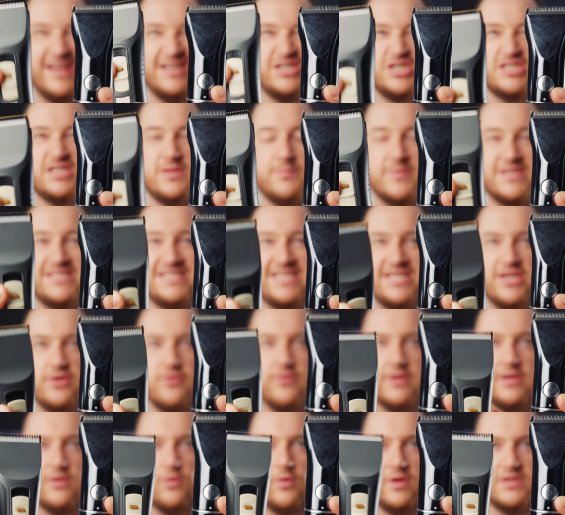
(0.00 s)
and just the
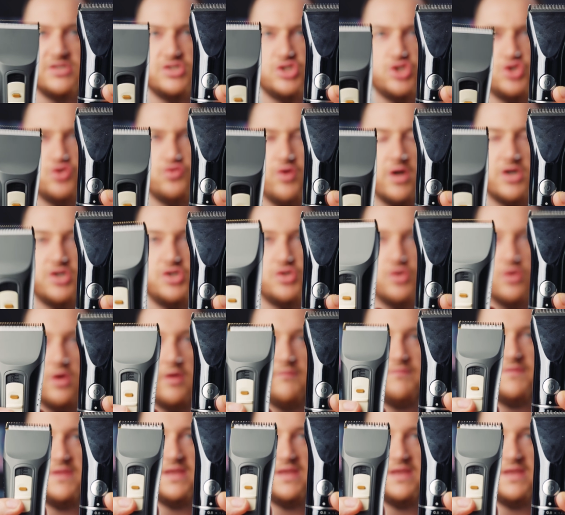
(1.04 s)
material and structure of